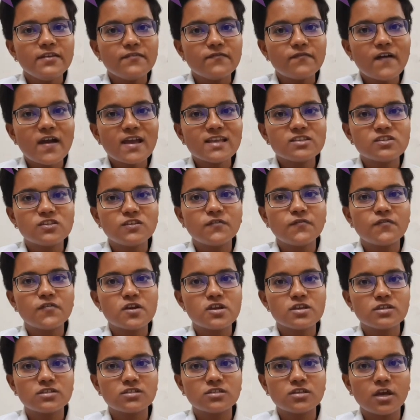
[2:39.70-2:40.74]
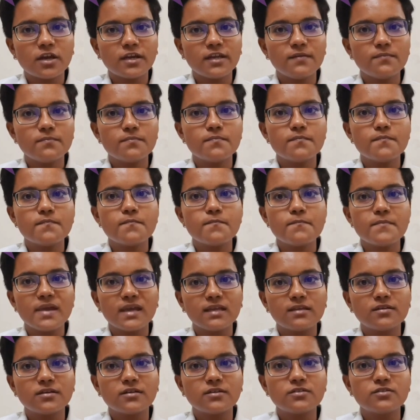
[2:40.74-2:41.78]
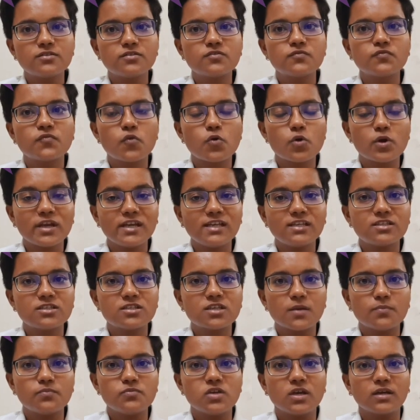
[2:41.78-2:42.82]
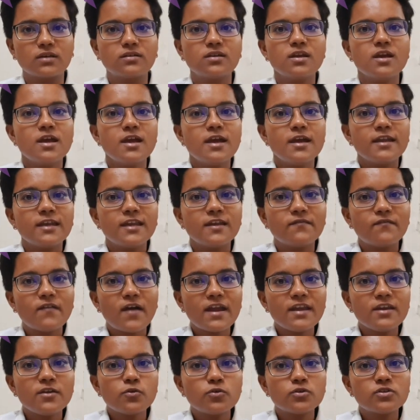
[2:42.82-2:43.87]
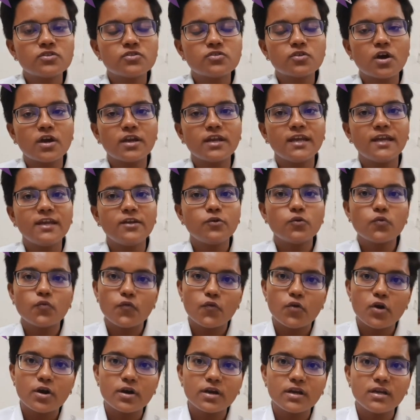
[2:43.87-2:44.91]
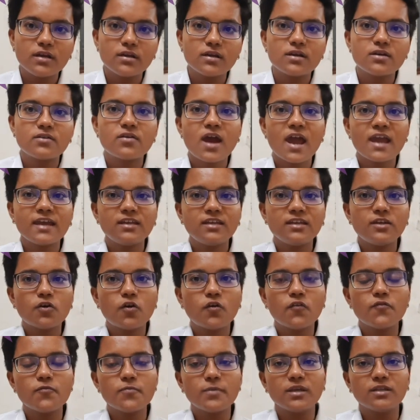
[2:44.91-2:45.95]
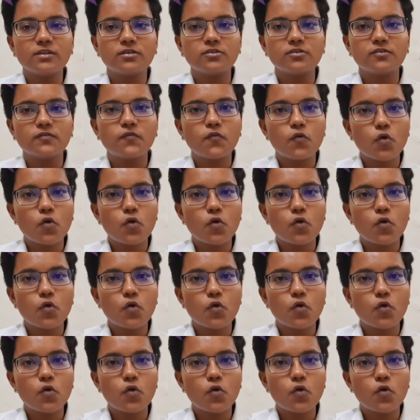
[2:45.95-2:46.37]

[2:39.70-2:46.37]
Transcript: Devise different study methods for each subject. Divide your study into variety of methods.